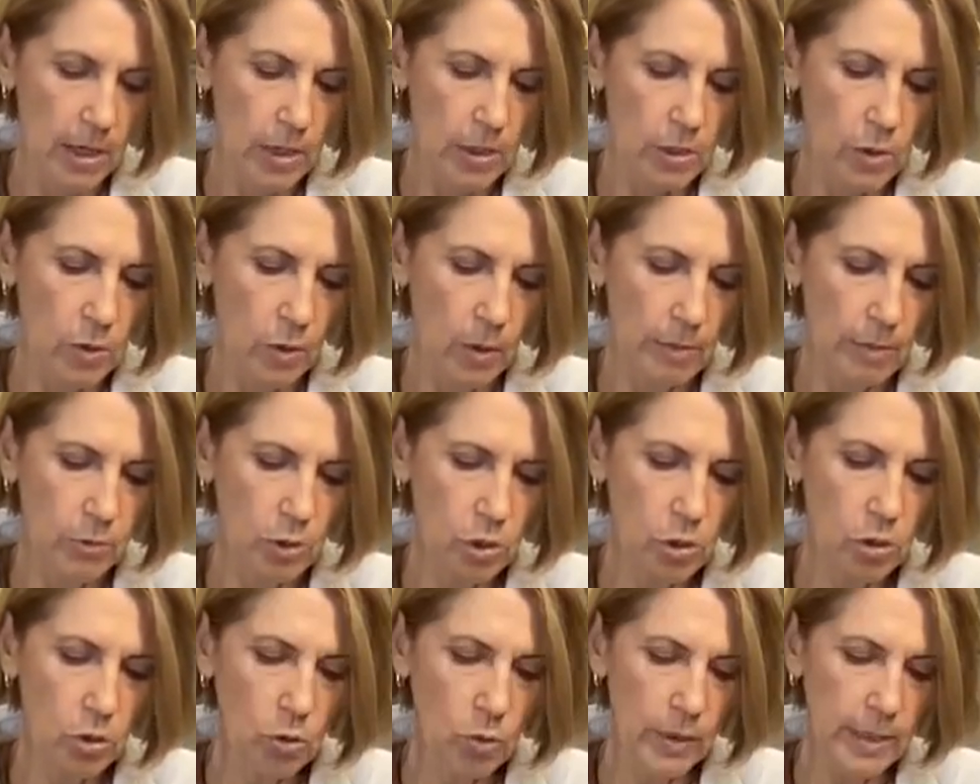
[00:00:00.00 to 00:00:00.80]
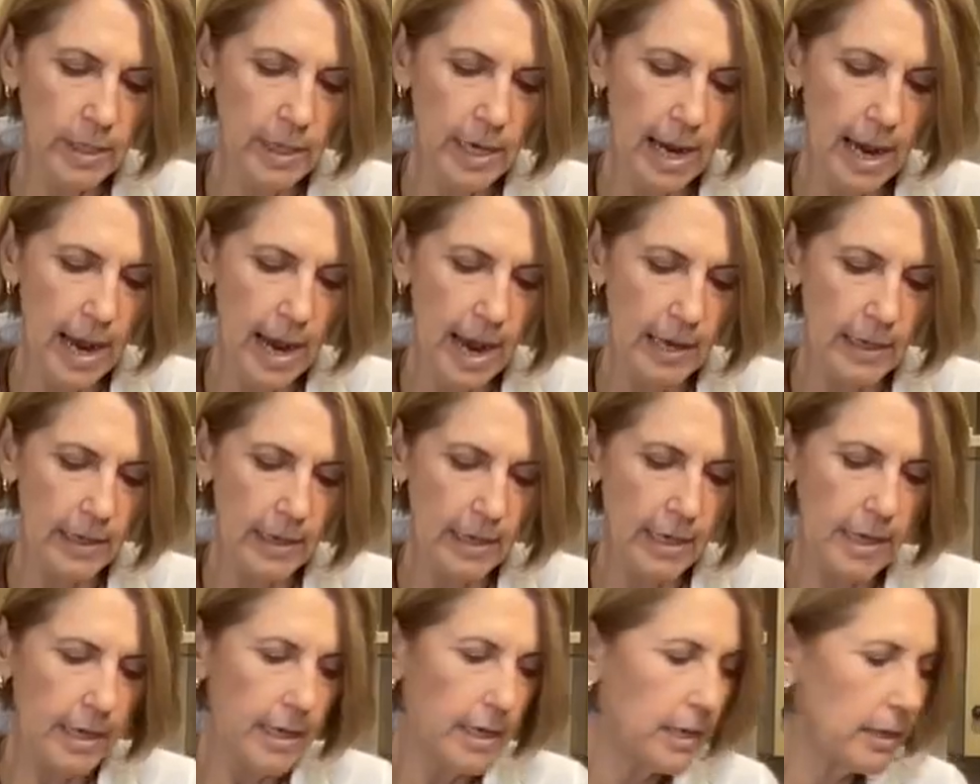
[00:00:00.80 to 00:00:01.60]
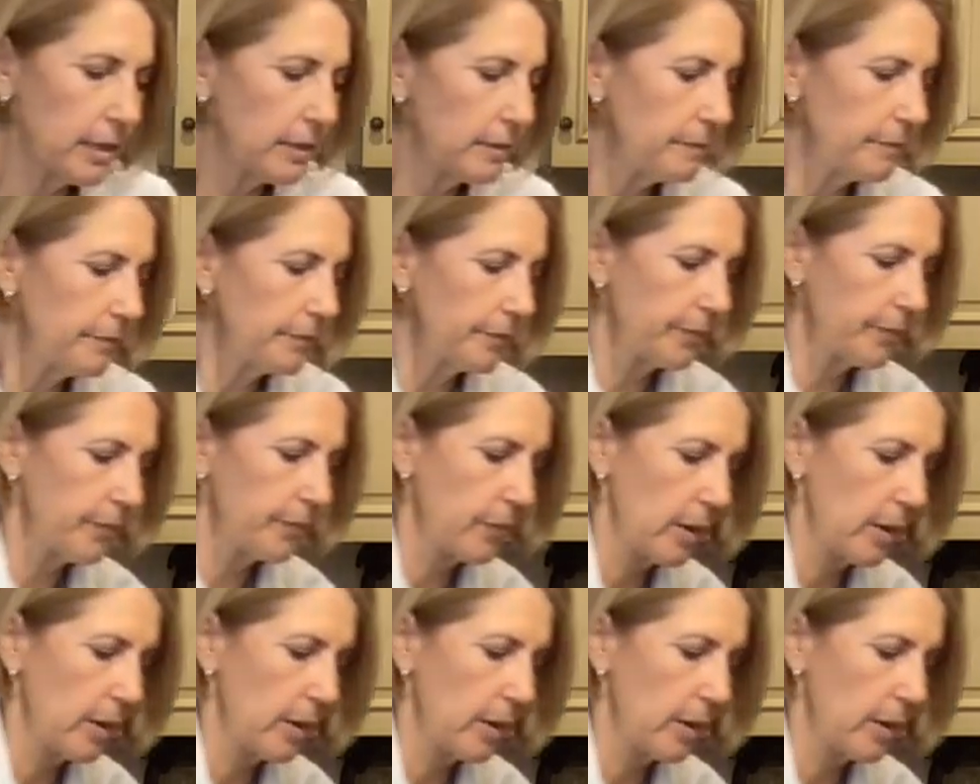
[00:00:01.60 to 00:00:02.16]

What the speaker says: so I'm just going to add it in.